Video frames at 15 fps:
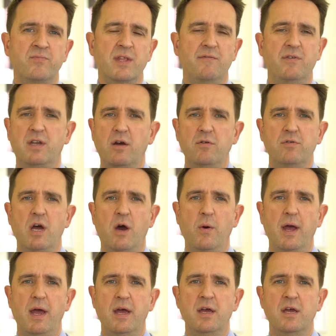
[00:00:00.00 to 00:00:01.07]
If you don't know
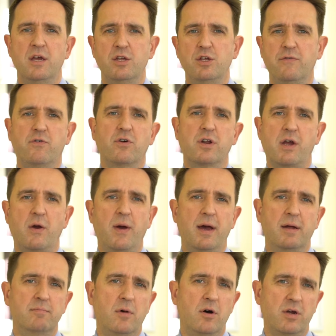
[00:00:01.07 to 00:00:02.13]
it, you've got to go
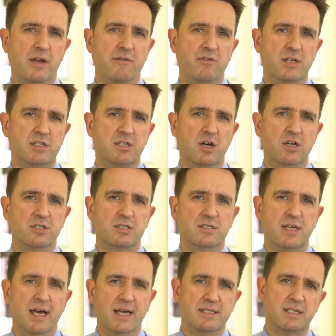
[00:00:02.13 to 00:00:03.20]
out and market research and
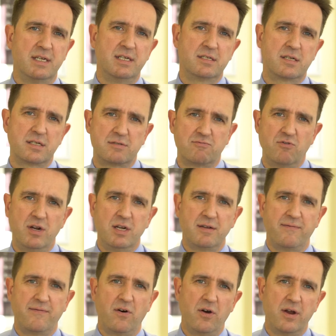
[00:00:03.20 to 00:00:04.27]
test. And it's just really
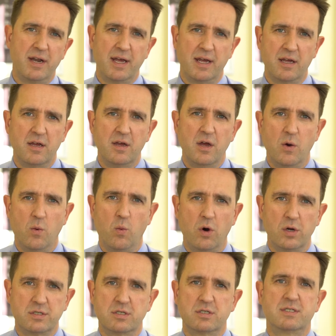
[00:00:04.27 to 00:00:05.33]
defining
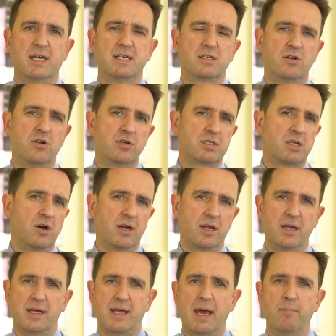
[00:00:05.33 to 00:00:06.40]
what success looks like
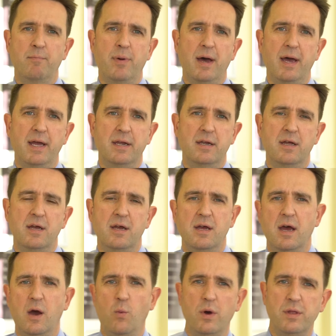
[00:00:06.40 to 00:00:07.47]
in a campaign,
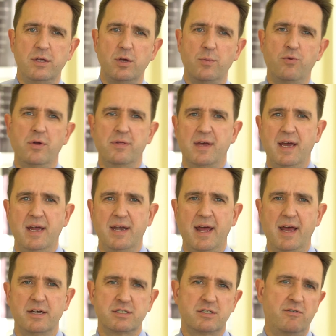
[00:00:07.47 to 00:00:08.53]
and whether you bring that
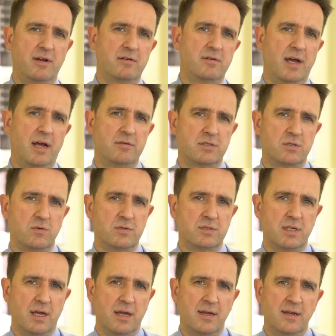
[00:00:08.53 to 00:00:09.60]
in-house or
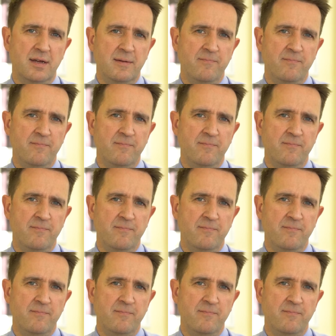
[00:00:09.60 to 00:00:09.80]
outsource it.